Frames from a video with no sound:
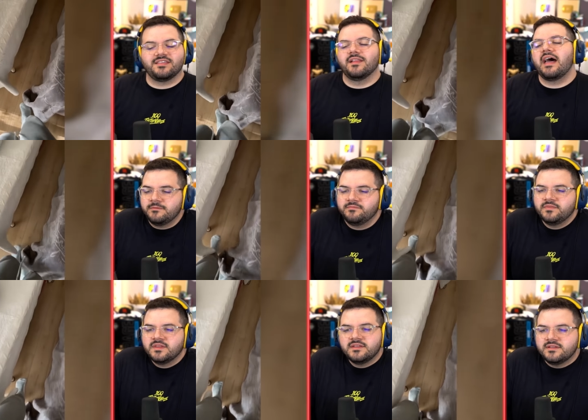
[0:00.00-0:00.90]
wakey, a lie.
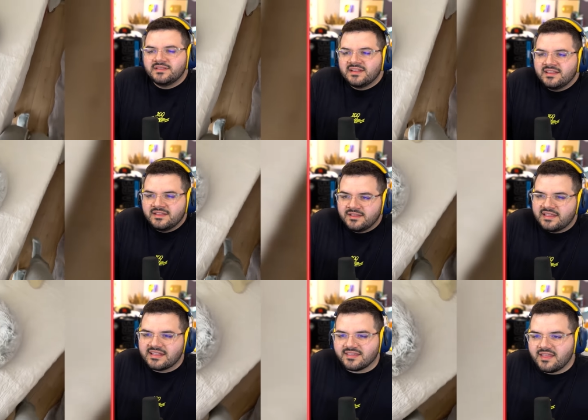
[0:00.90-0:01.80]
Wakey, wakey, wakey.
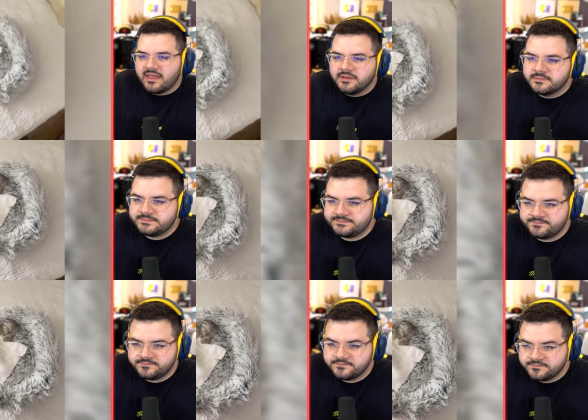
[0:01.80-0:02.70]
That's a lie. It's time for
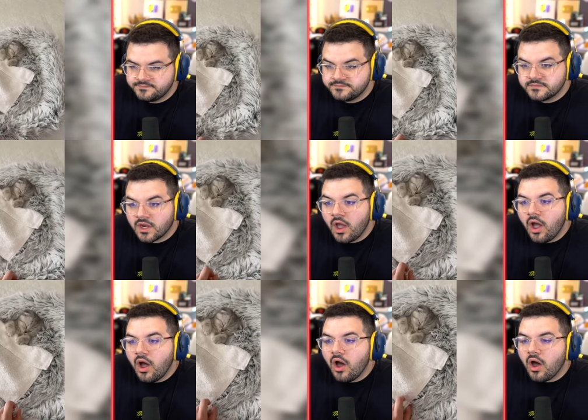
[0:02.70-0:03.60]
school.
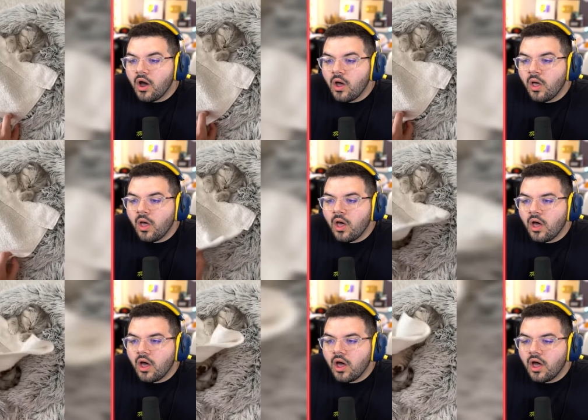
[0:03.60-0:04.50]

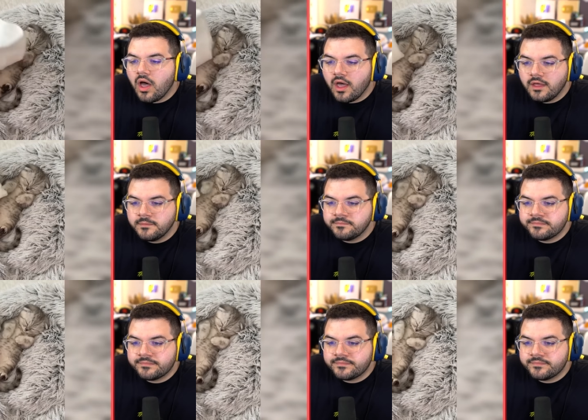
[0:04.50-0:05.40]
Aww.
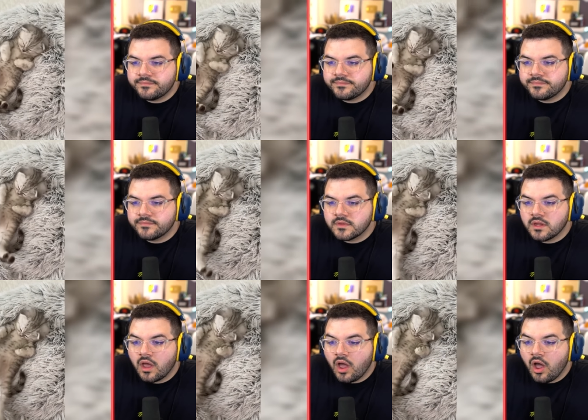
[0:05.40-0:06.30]
Wake up.
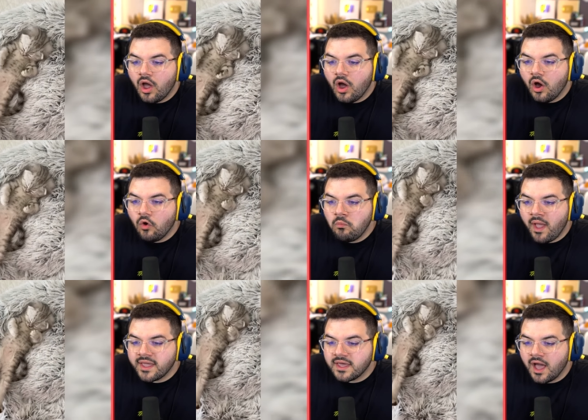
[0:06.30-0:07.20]
It's time for oh school. Oh
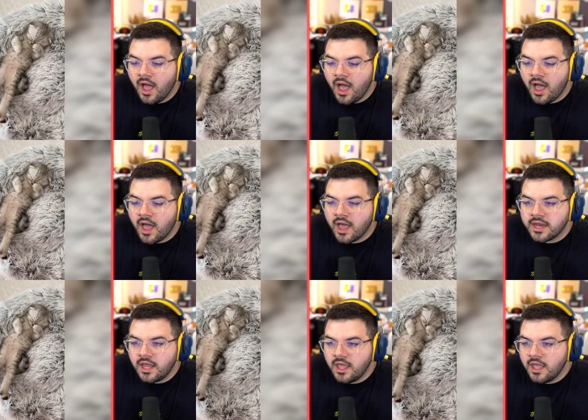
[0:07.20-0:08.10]
my
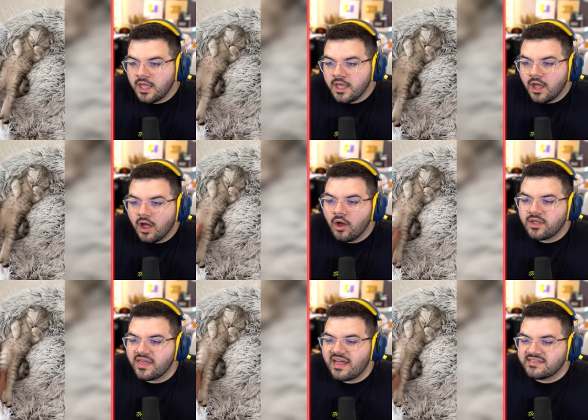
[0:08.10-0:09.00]
god.
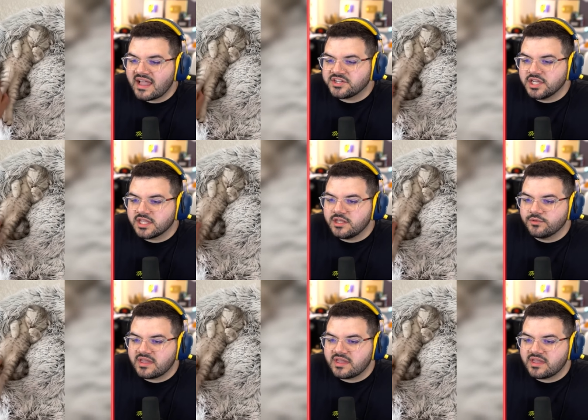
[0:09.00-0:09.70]
Okay, that's actually a cute